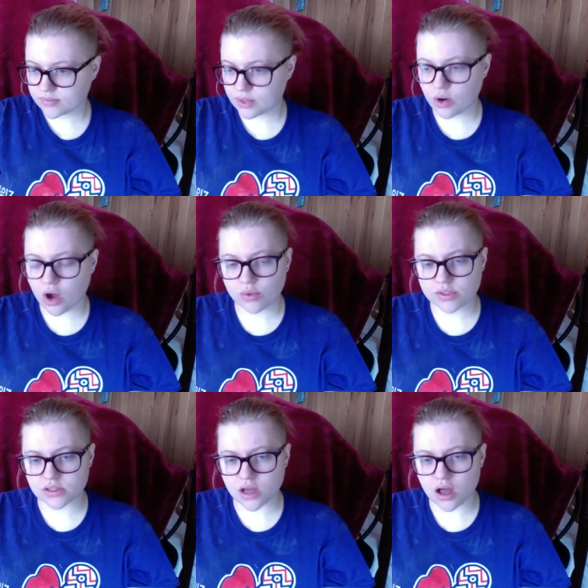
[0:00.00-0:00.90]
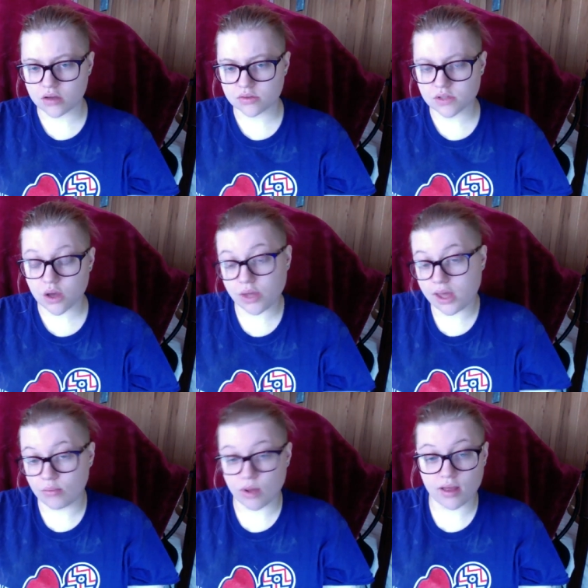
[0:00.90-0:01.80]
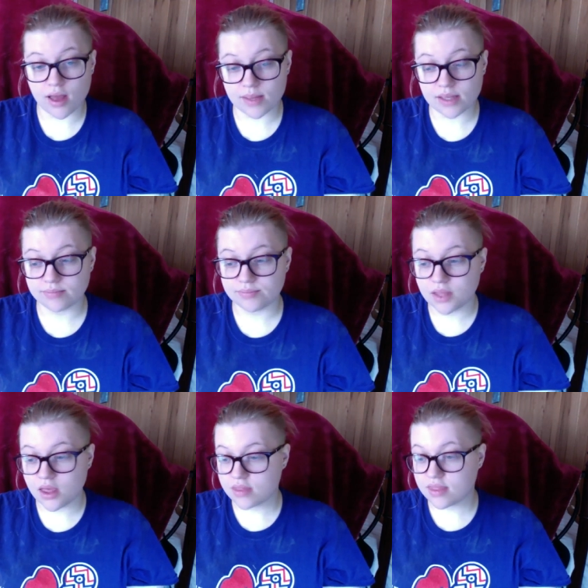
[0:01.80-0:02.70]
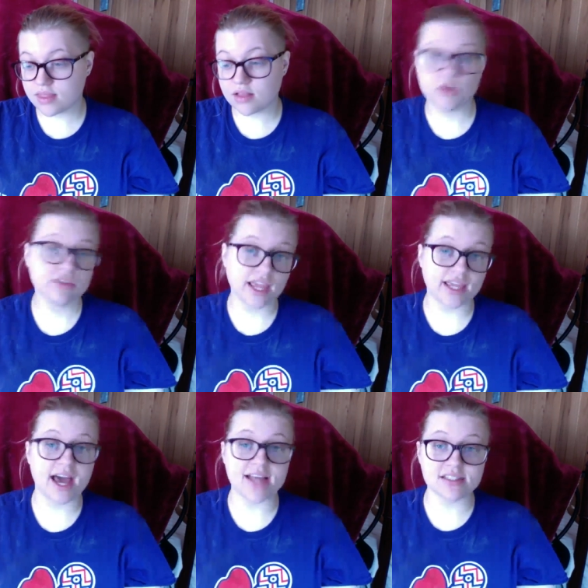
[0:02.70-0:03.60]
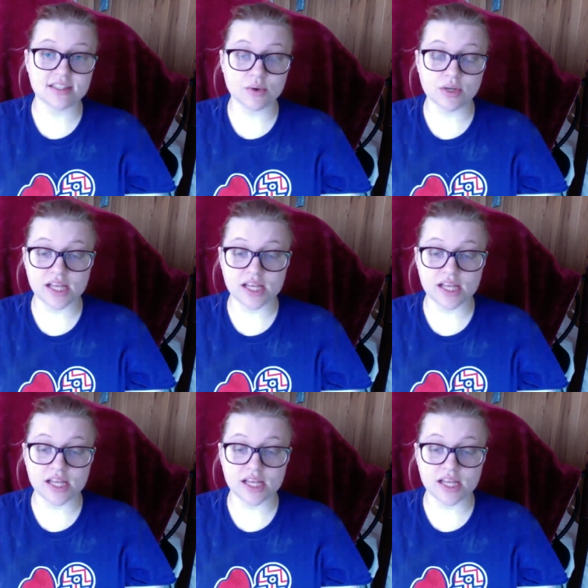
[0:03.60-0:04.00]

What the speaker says: They were always dogs. Okay, well, I mean, then they looked like cats and they were